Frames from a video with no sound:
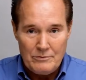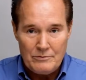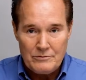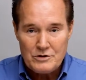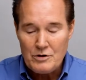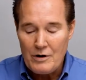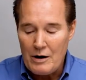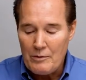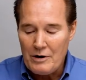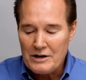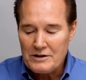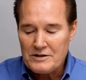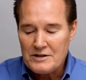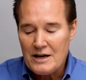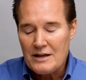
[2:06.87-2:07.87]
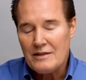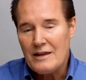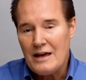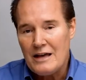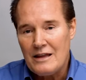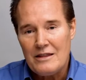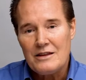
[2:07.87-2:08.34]
So I want to set
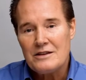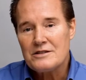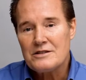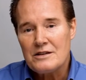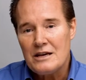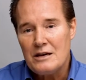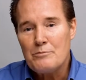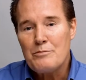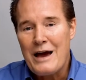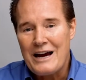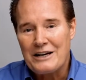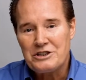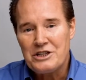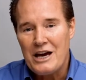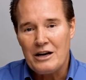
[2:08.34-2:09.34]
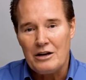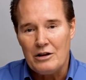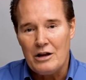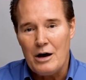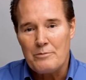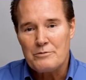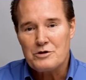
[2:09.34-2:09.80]
this impact channel
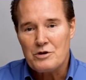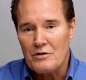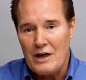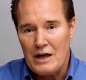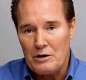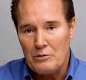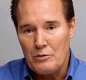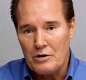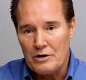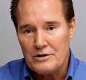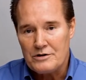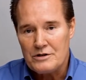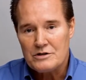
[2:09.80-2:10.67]
up so that it works.